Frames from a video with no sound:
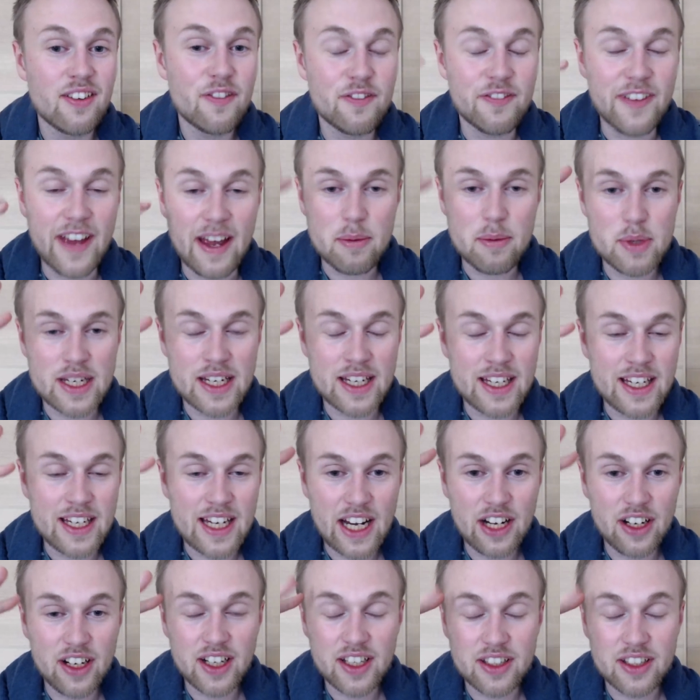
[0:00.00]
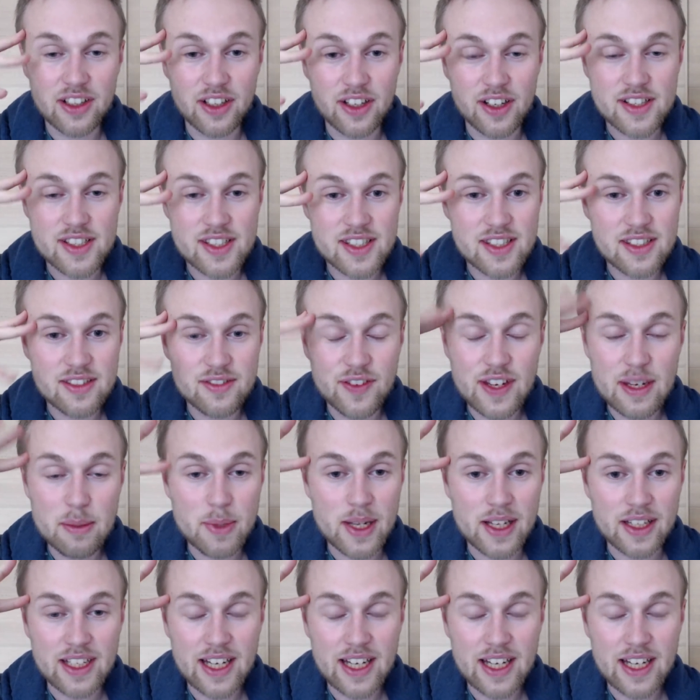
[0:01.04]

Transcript: feminine characters, female